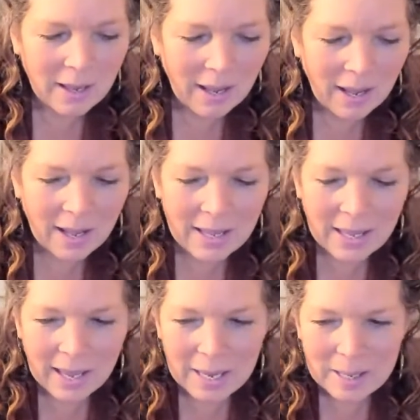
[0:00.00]

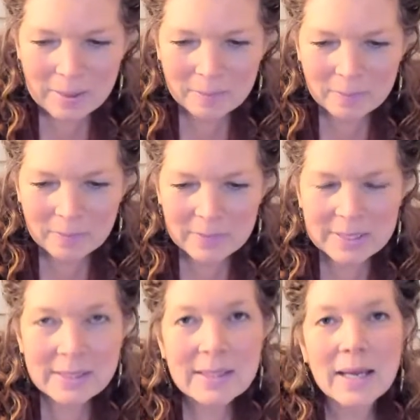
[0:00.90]

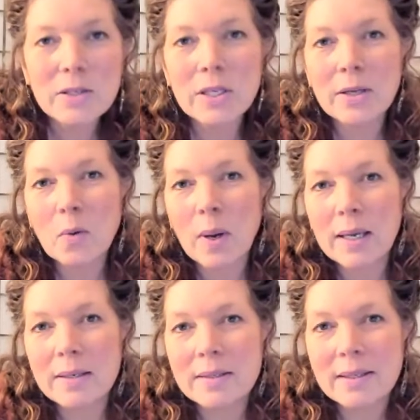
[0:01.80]
This is actually
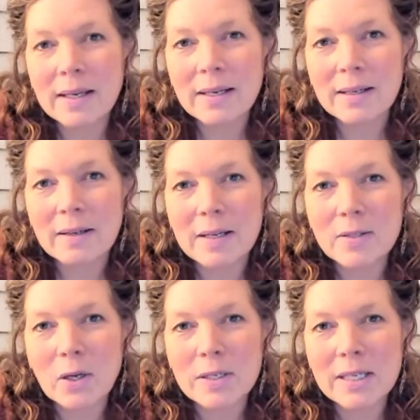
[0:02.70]
quite a
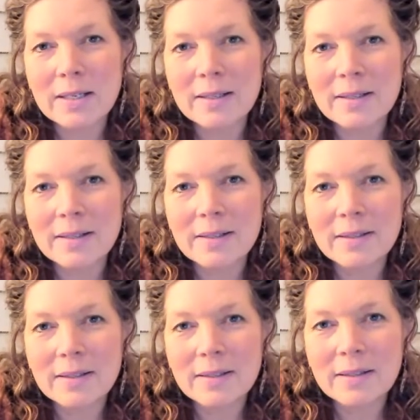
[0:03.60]
daunting
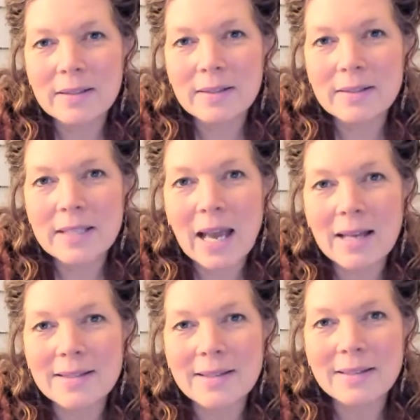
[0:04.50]

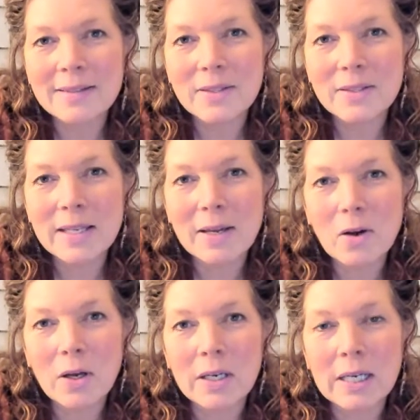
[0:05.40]
task to take
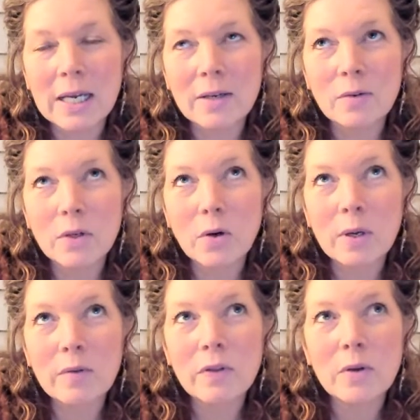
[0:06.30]
on. And I don't know
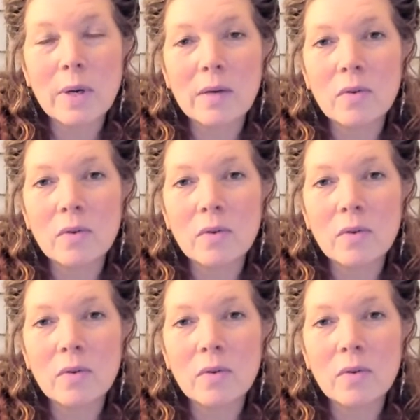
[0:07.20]
if you have